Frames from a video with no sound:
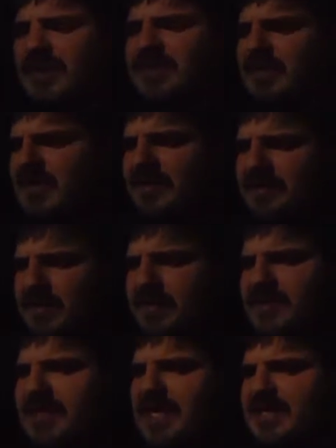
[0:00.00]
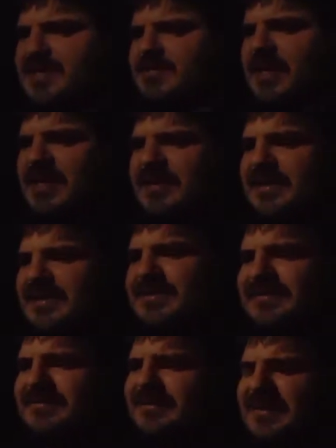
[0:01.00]
doesn't make the most sense, but it
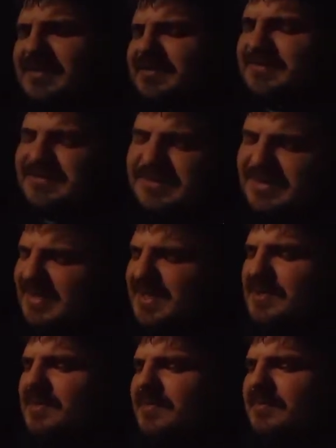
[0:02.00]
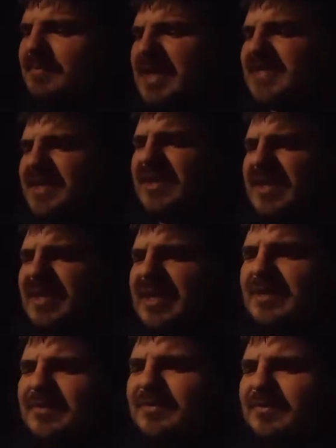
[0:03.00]

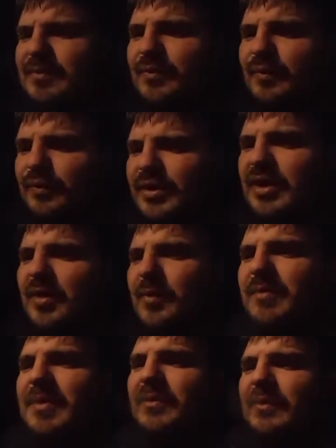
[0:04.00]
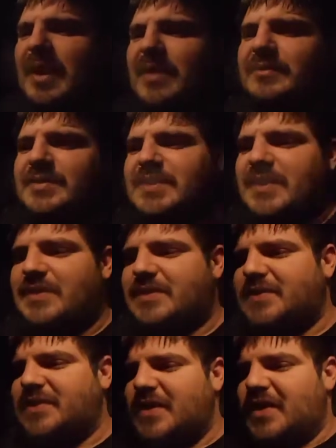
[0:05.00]
basically, we've been around
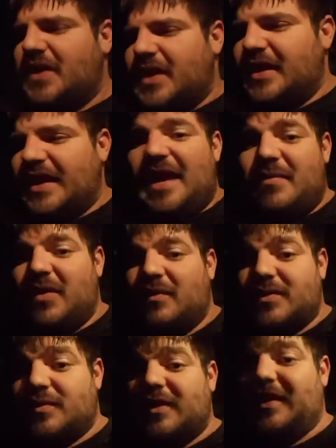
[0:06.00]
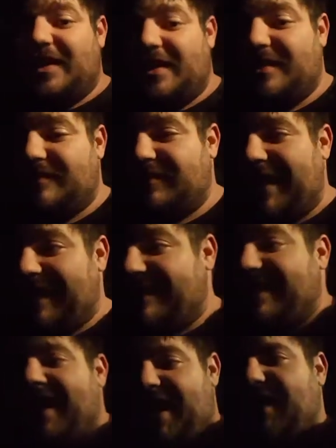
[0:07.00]
since gaming was really a
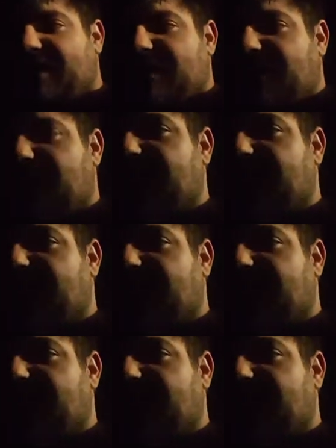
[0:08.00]
thing.